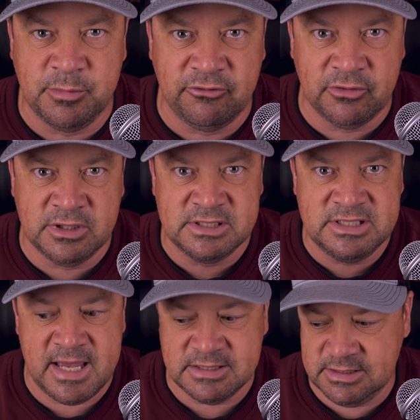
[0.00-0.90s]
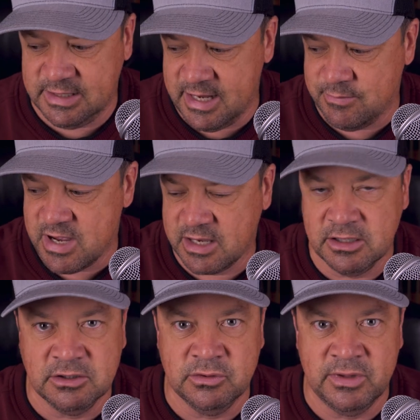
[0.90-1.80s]
but for this test today, I'm not going
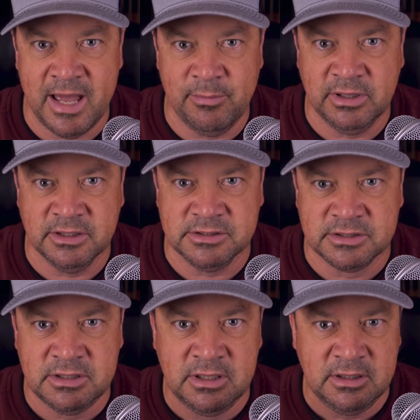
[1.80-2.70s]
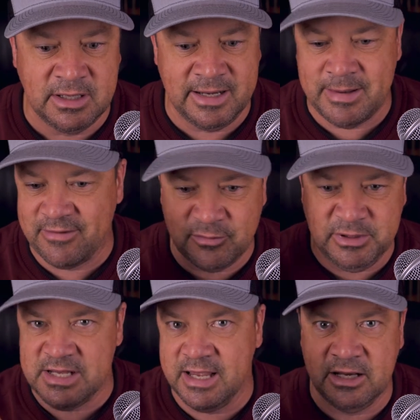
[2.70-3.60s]
to do that because I'd have to be
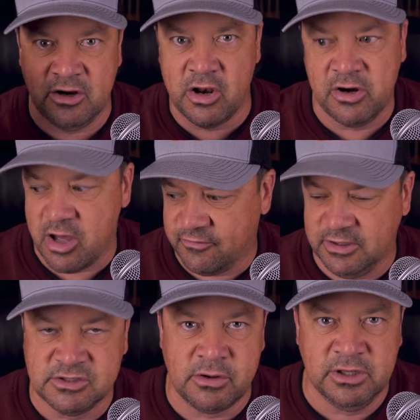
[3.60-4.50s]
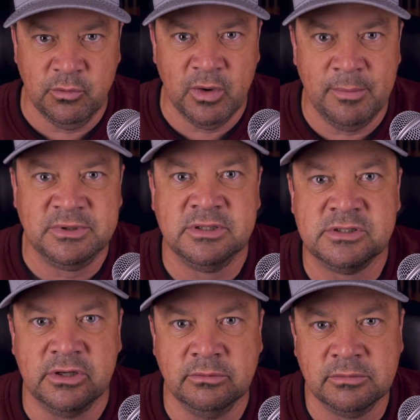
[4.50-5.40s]
taking it on and off and it's already ripped.
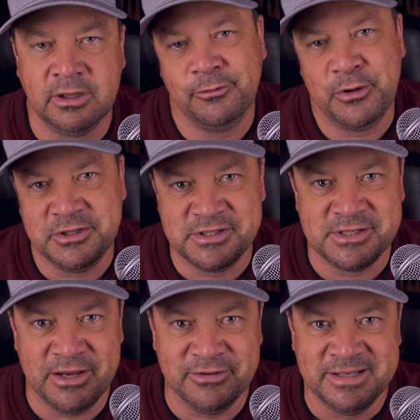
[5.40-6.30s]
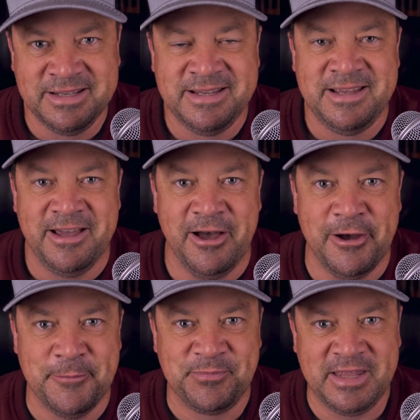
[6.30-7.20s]
So I want to just save it.
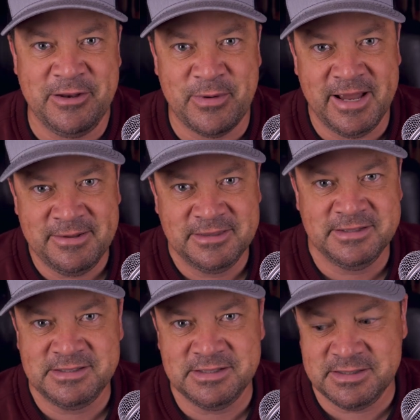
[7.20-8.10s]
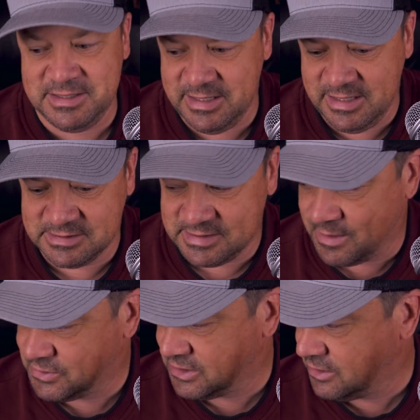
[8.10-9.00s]
Anyway, this is the
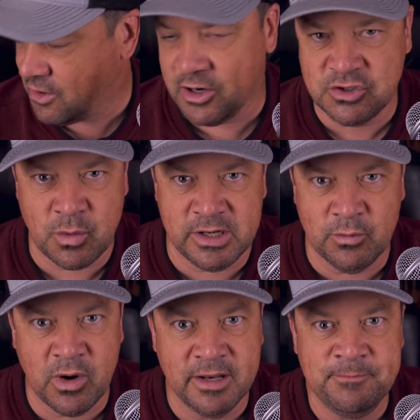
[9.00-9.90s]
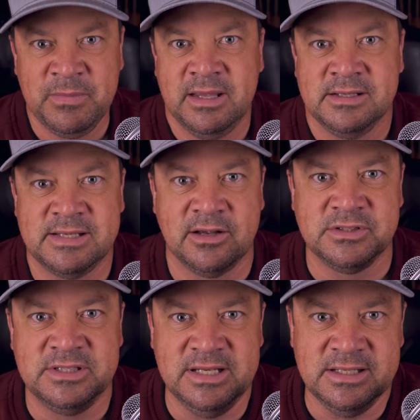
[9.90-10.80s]
Samson R21.
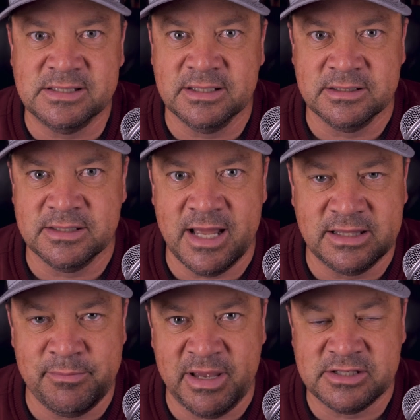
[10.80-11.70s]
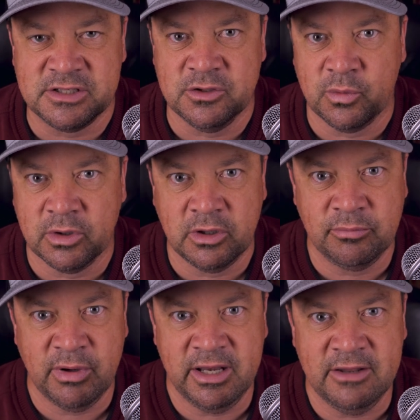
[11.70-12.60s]
Sounds decent, not the best in the
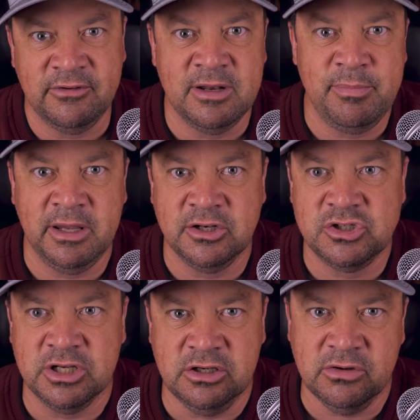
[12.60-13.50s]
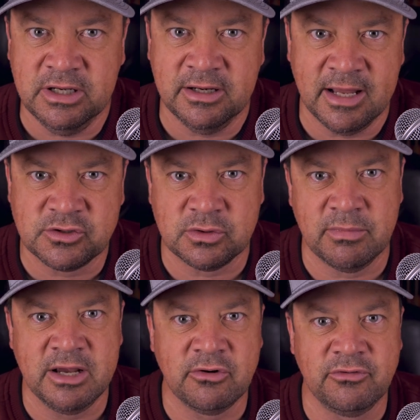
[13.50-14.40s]
world, but if in a pinch and you need an extra
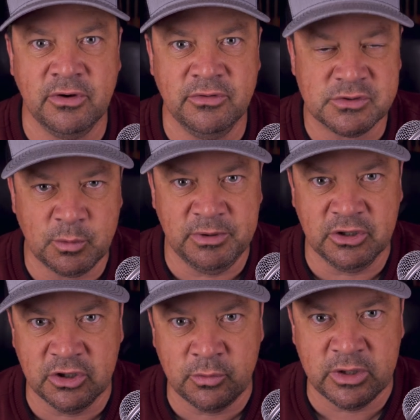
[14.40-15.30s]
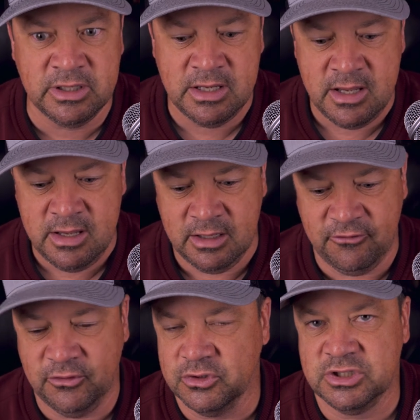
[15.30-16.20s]
microphone, this would be a good one.
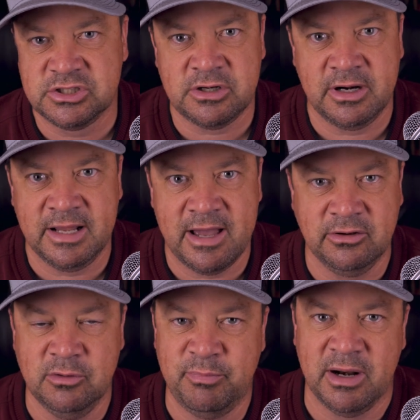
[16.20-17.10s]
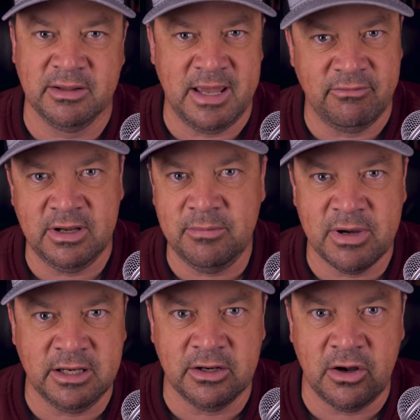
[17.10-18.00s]
If you're just starting out and you barely have any
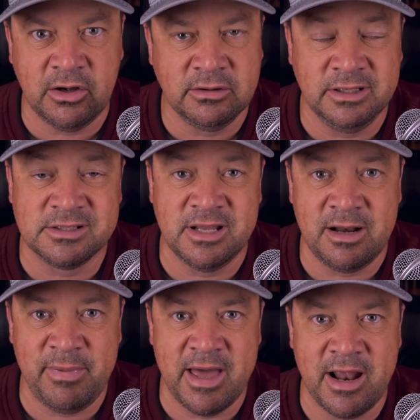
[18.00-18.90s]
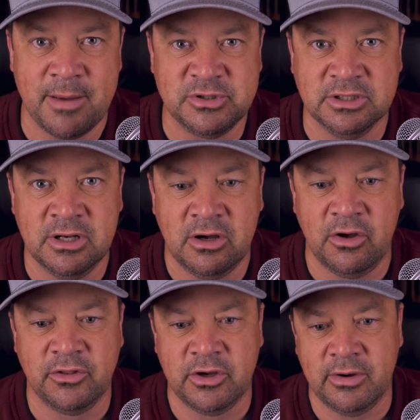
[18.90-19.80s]
money at all, it's not a bad option.
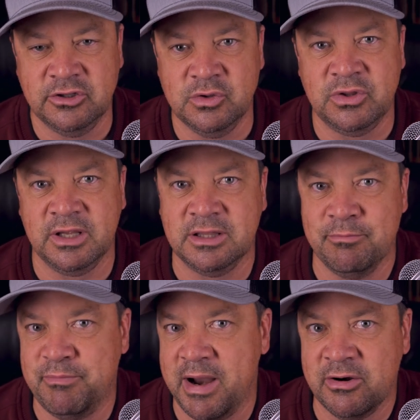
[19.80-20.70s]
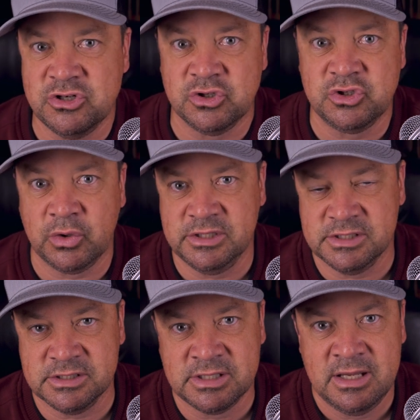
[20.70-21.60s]
Although I do think the Behringer
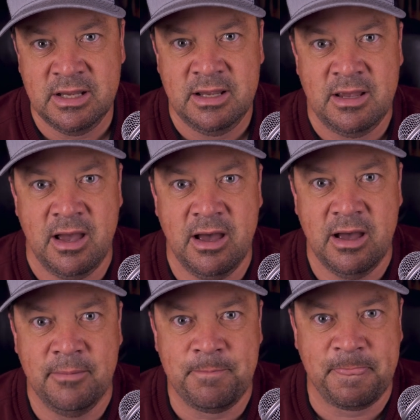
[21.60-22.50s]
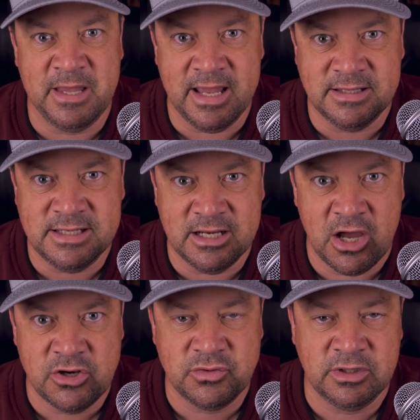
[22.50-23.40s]
choices, the
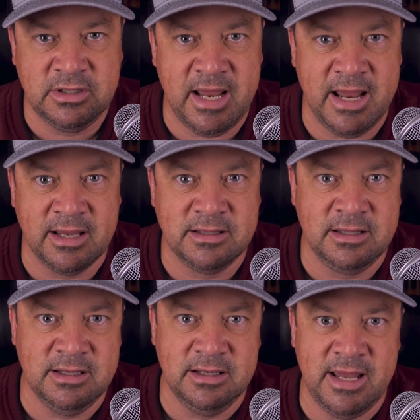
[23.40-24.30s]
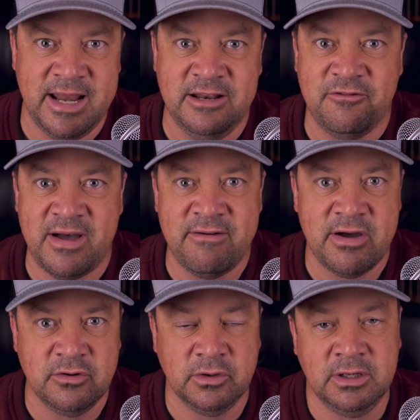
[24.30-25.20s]
1800 and the
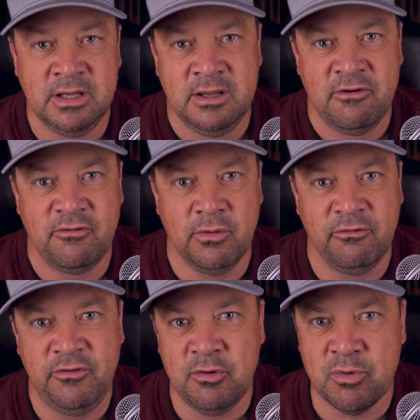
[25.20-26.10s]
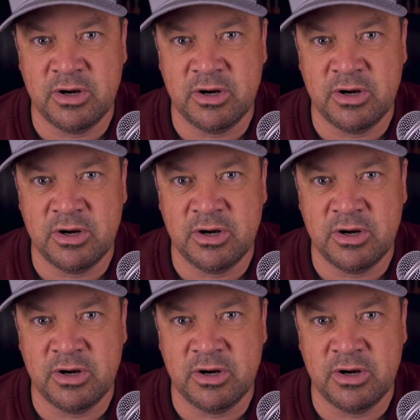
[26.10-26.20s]
8500 for a few more